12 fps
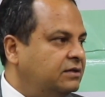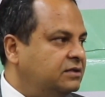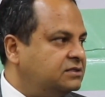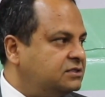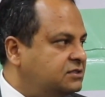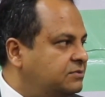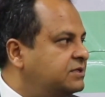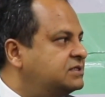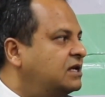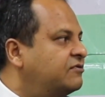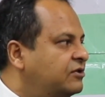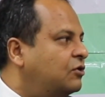the system
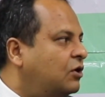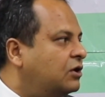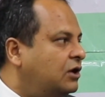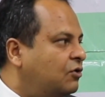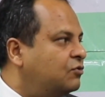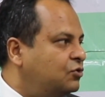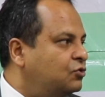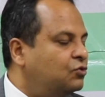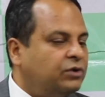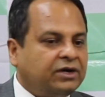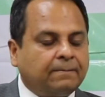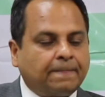itself is not allowed to
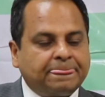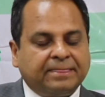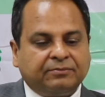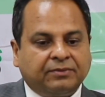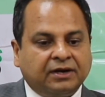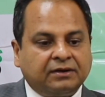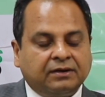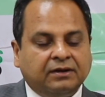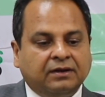do it. But